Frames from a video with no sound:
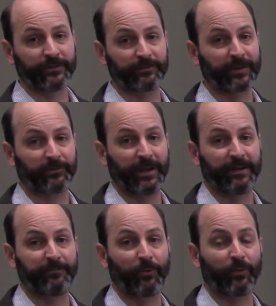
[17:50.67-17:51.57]
Sometimes we
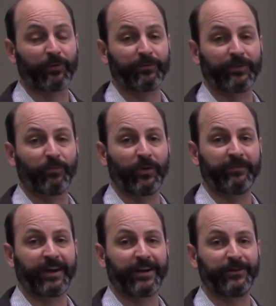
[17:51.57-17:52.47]
have more than
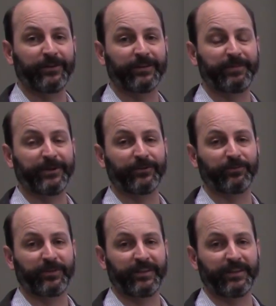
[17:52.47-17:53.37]
one value that appears
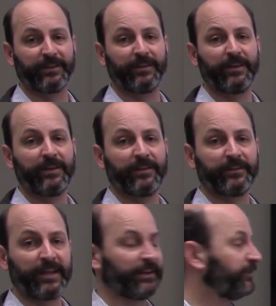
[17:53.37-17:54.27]
within the
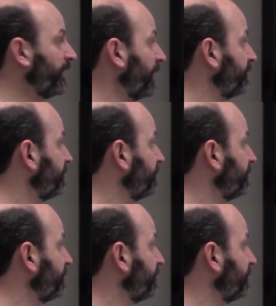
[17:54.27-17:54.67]
data set.